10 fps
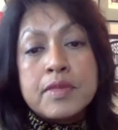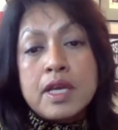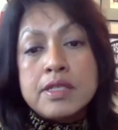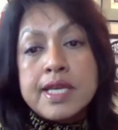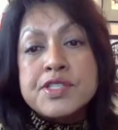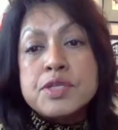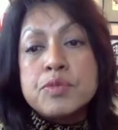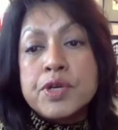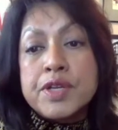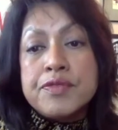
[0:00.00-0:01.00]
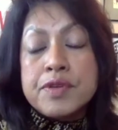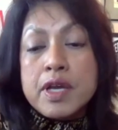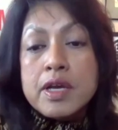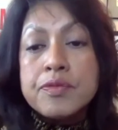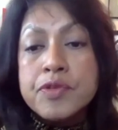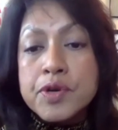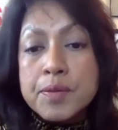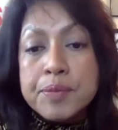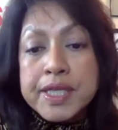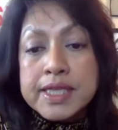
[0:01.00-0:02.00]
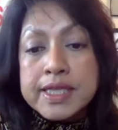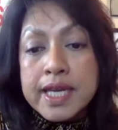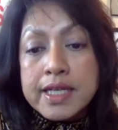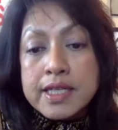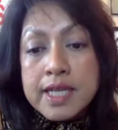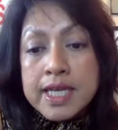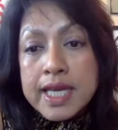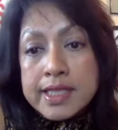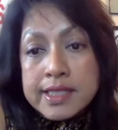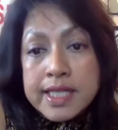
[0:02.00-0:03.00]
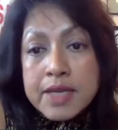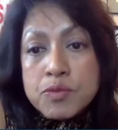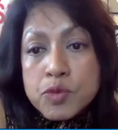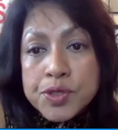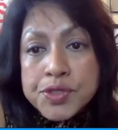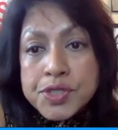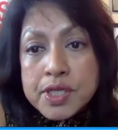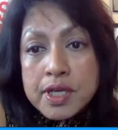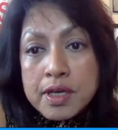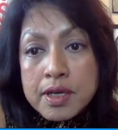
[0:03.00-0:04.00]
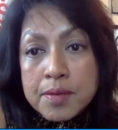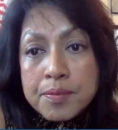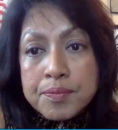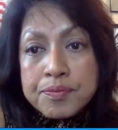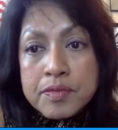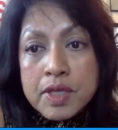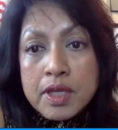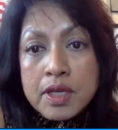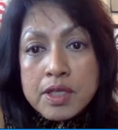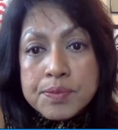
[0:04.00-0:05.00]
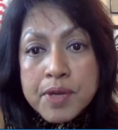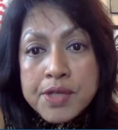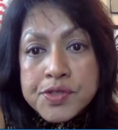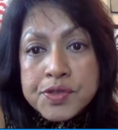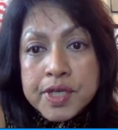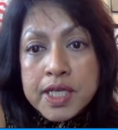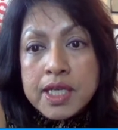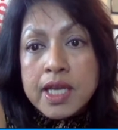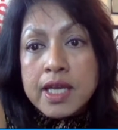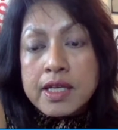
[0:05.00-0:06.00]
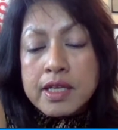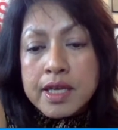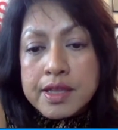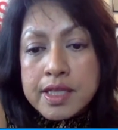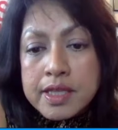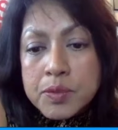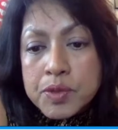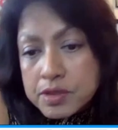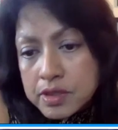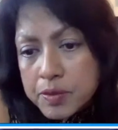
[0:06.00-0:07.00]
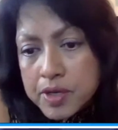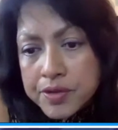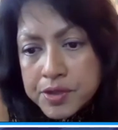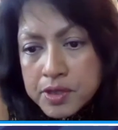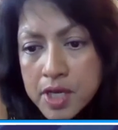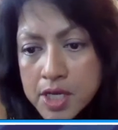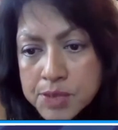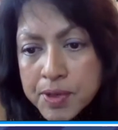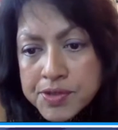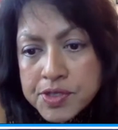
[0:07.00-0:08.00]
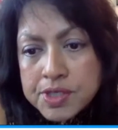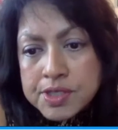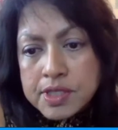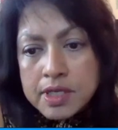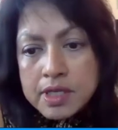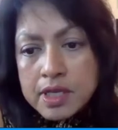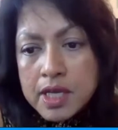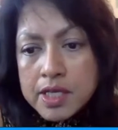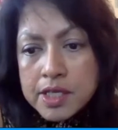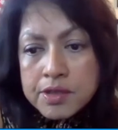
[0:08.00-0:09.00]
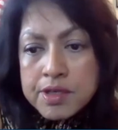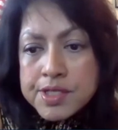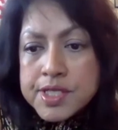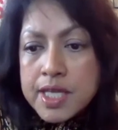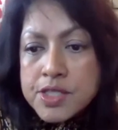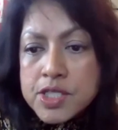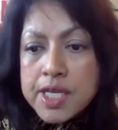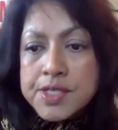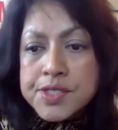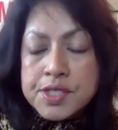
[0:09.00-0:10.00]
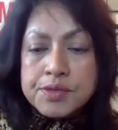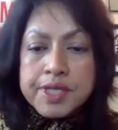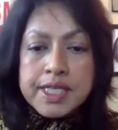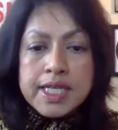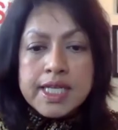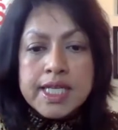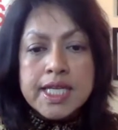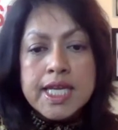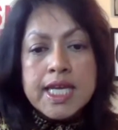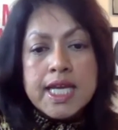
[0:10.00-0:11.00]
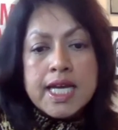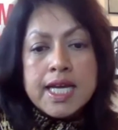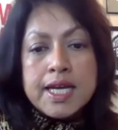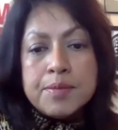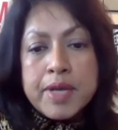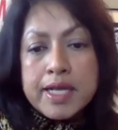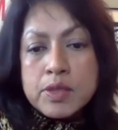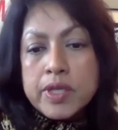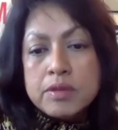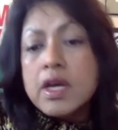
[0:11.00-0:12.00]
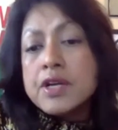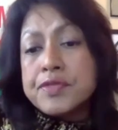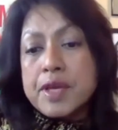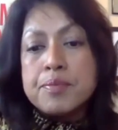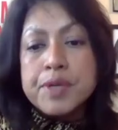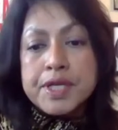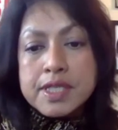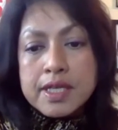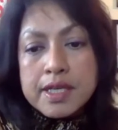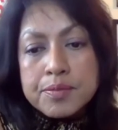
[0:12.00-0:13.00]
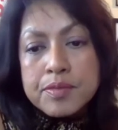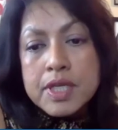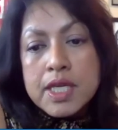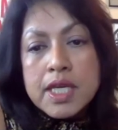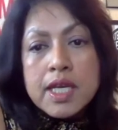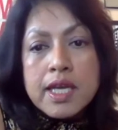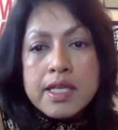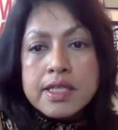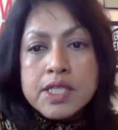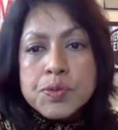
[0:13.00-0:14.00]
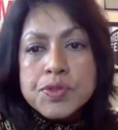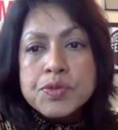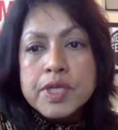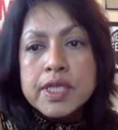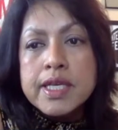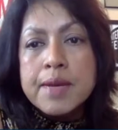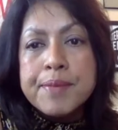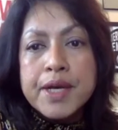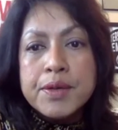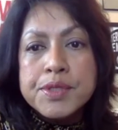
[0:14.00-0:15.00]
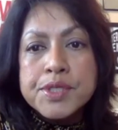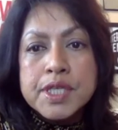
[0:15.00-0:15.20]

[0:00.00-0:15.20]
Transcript: a testimony for a bill that Helen Gim was sponsoring, and I think there were other sponsors, Quinones Sanchez, Greenlee, Backwell, a lot of them. But and this was really about